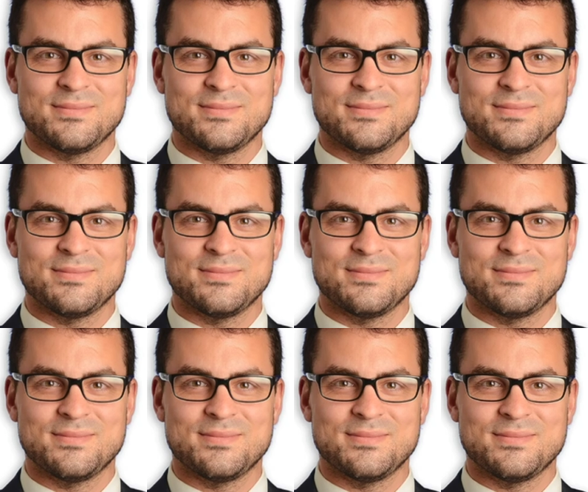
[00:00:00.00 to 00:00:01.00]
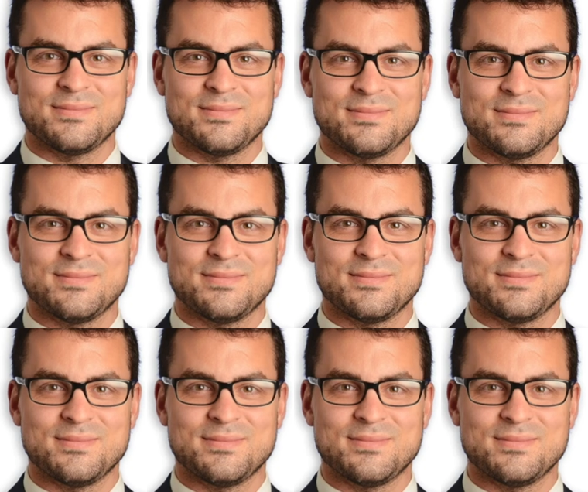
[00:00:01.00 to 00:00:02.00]

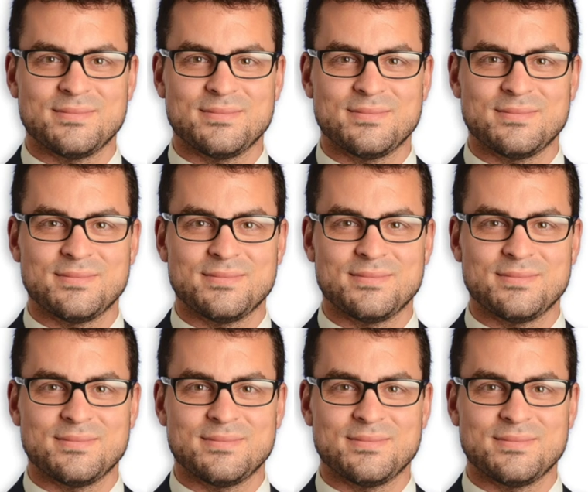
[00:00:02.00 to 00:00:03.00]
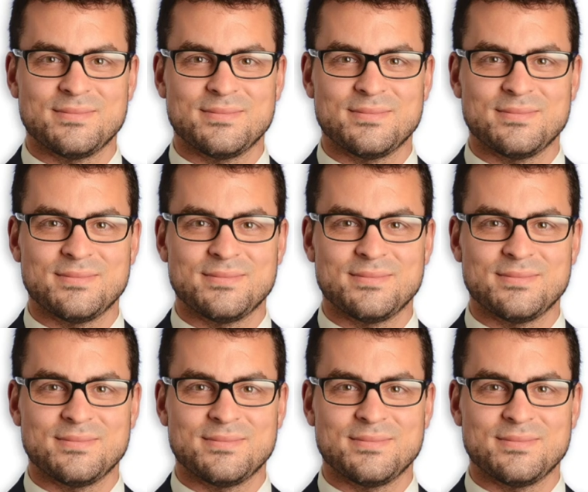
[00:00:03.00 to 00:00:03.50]
(silence)